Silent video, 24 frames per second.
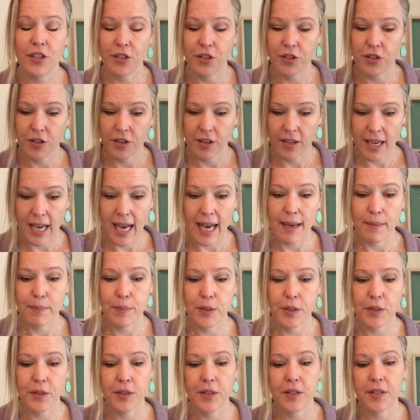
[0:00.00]
ginger
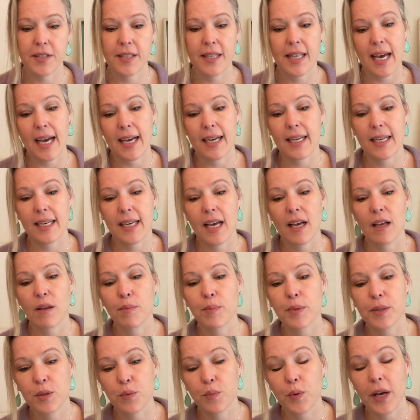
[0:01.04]
capsules, that can
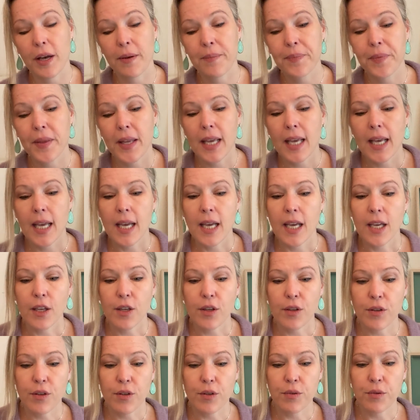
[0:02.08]
help as well.
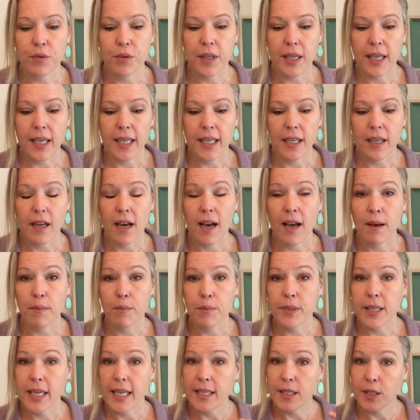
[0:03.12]
You can
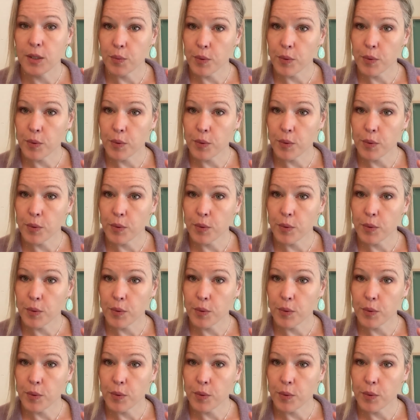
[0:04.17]
um, take